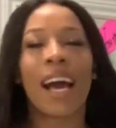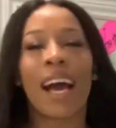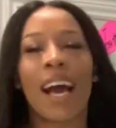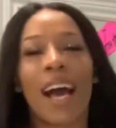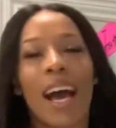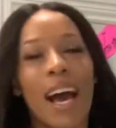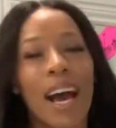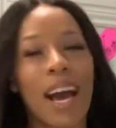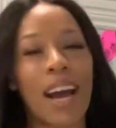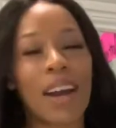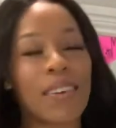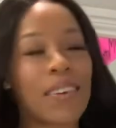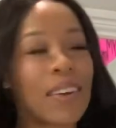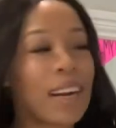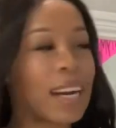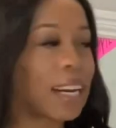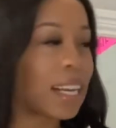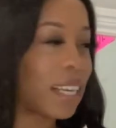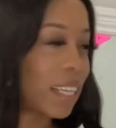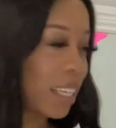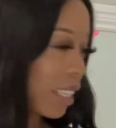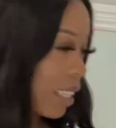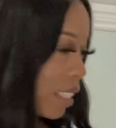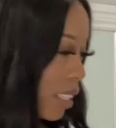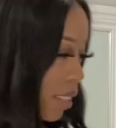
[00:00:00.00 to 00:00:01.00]
All
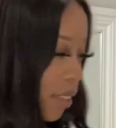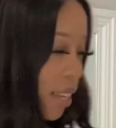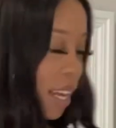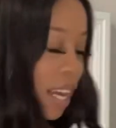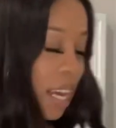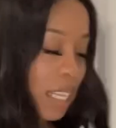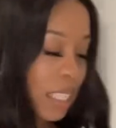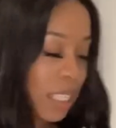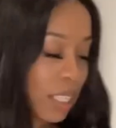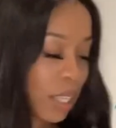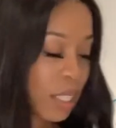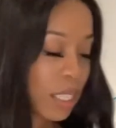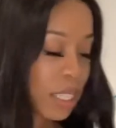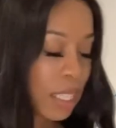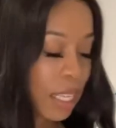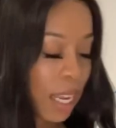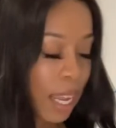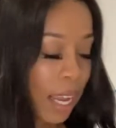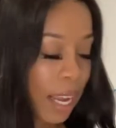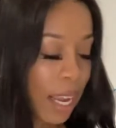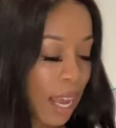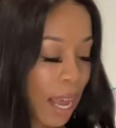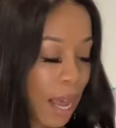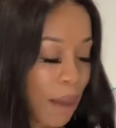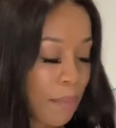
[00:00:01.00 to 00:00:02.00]
right, you guys, so
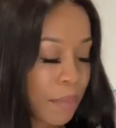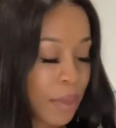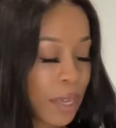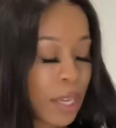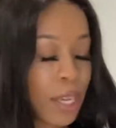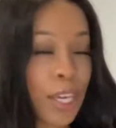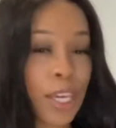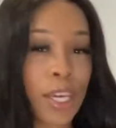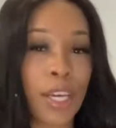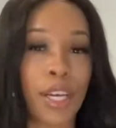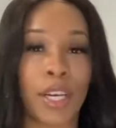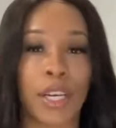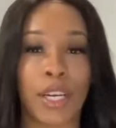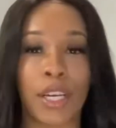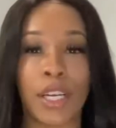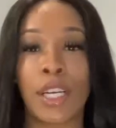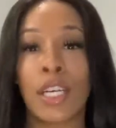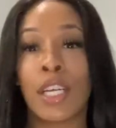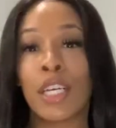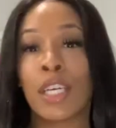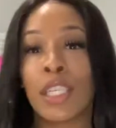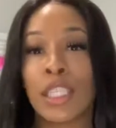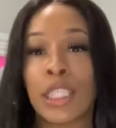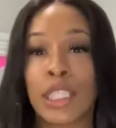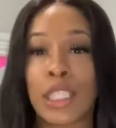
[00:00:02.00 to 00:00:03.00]
today I'm here
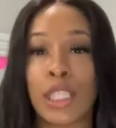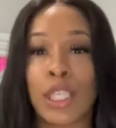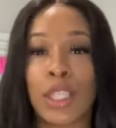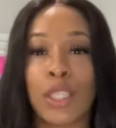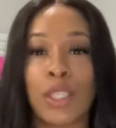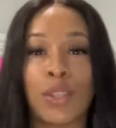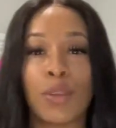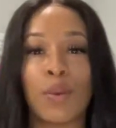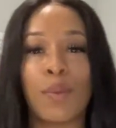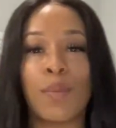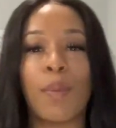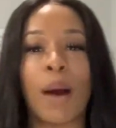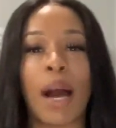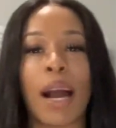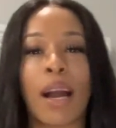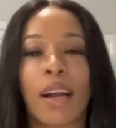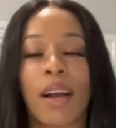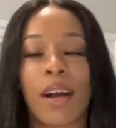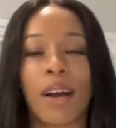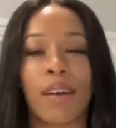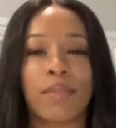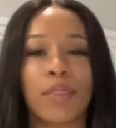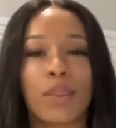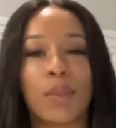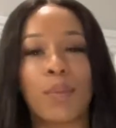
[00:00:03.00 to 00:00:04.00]
to do my
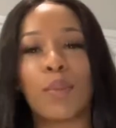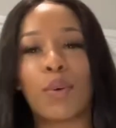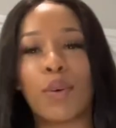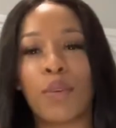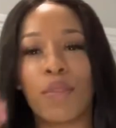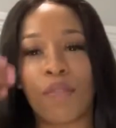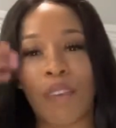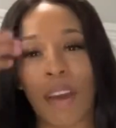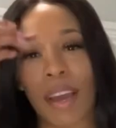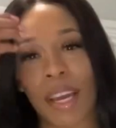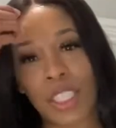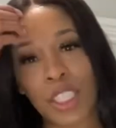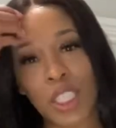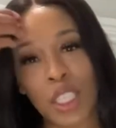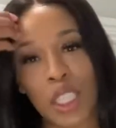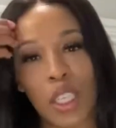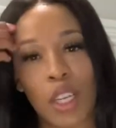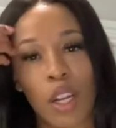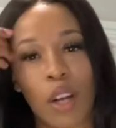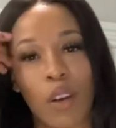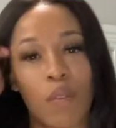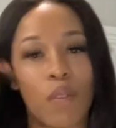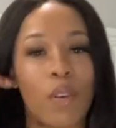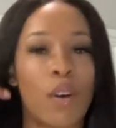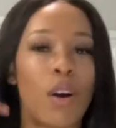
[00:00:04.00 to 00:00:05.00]
comfortable
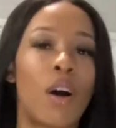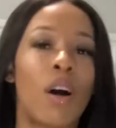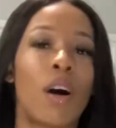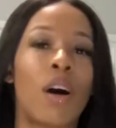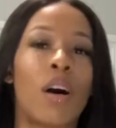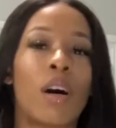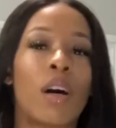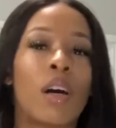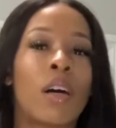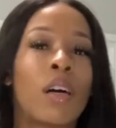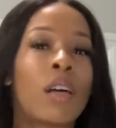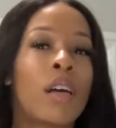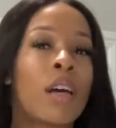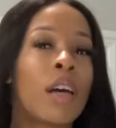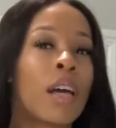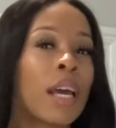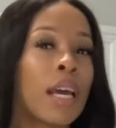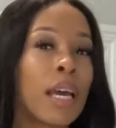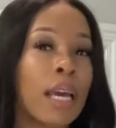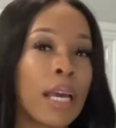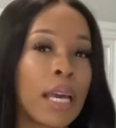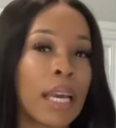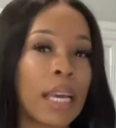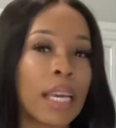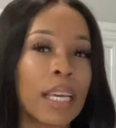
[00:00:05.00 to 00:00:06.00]
Fashionnova haul.
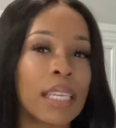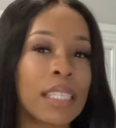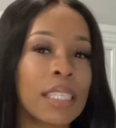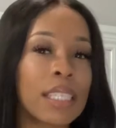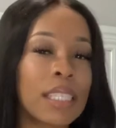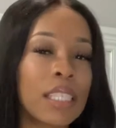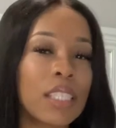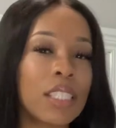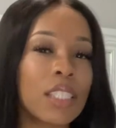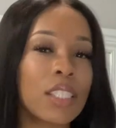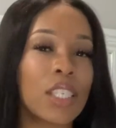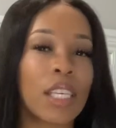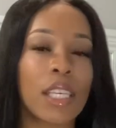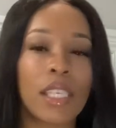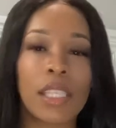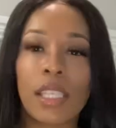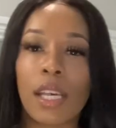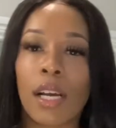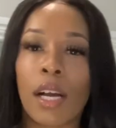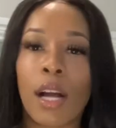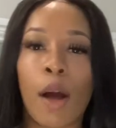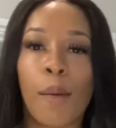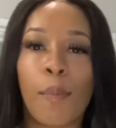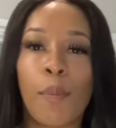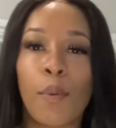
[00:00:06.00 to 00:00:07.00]
It's just a
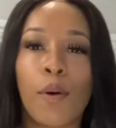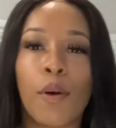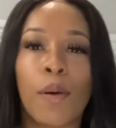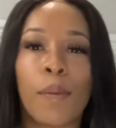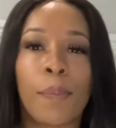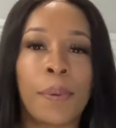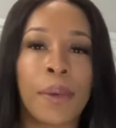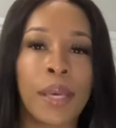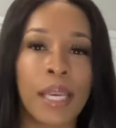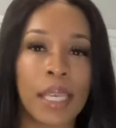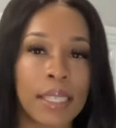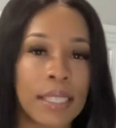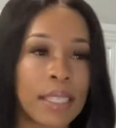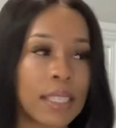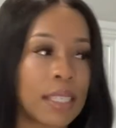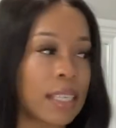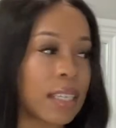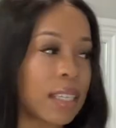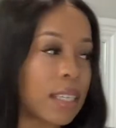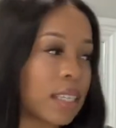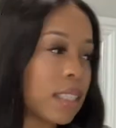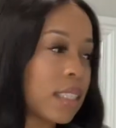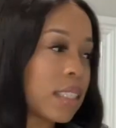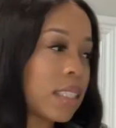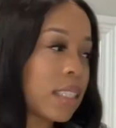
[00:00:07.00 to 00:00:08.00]
couple of
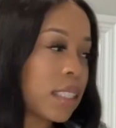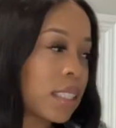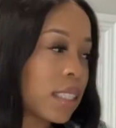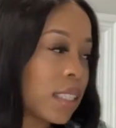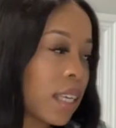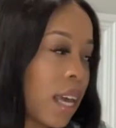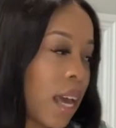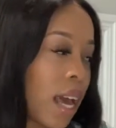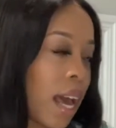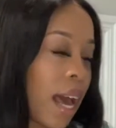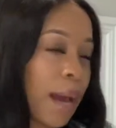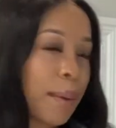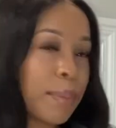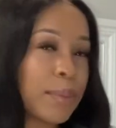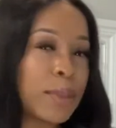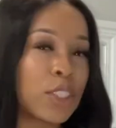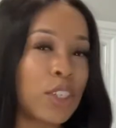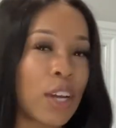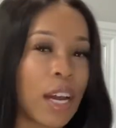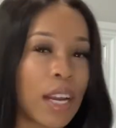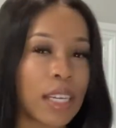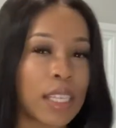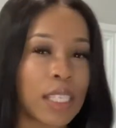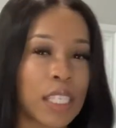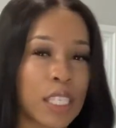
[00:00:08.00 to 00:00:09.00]
pieces. I be
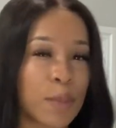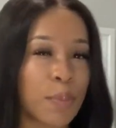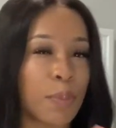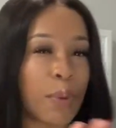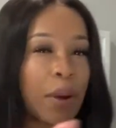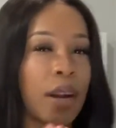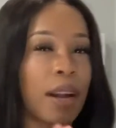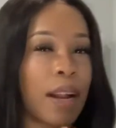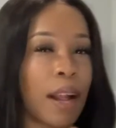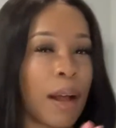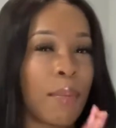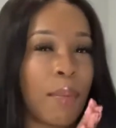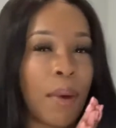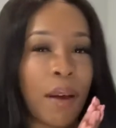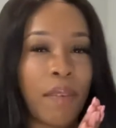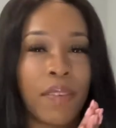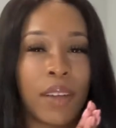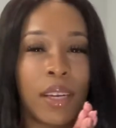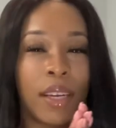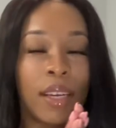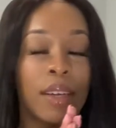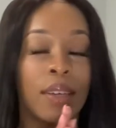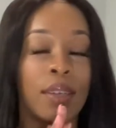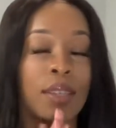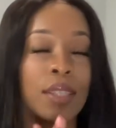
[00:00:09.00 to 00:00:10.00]
trying to spread out my
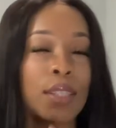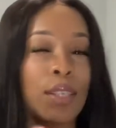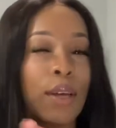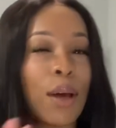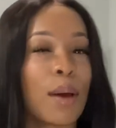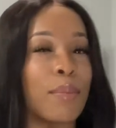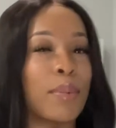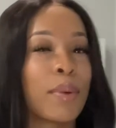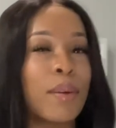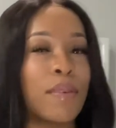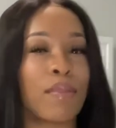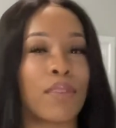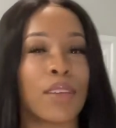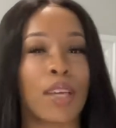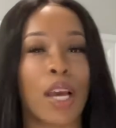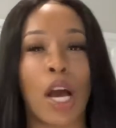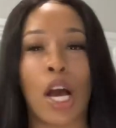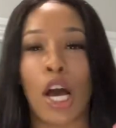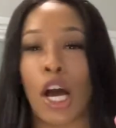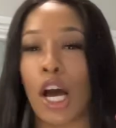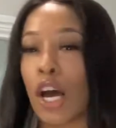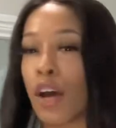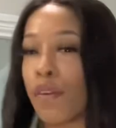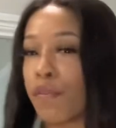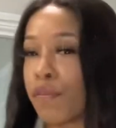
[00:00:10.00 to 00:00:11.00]
videos, so I'm giving
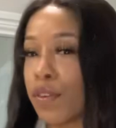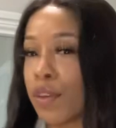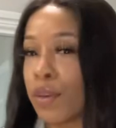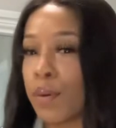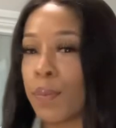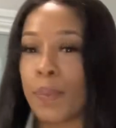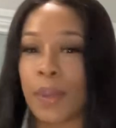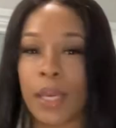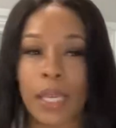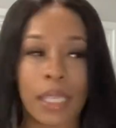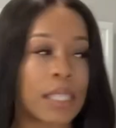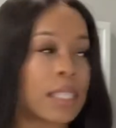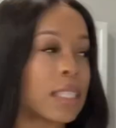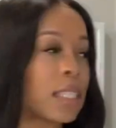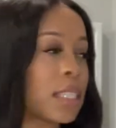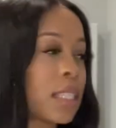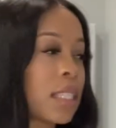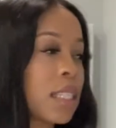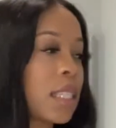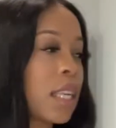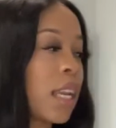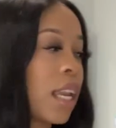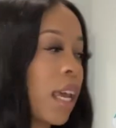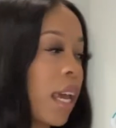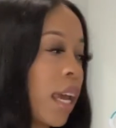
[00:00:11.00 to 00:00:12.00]
y'all a few pieces
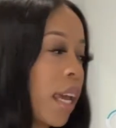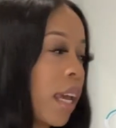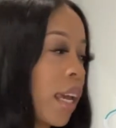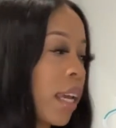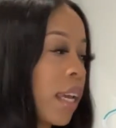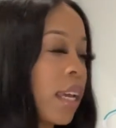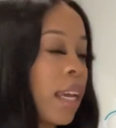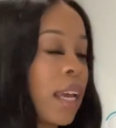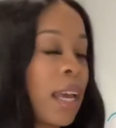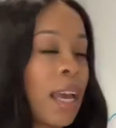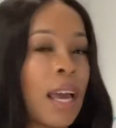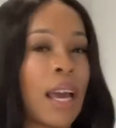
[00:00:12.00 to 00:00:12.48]
today.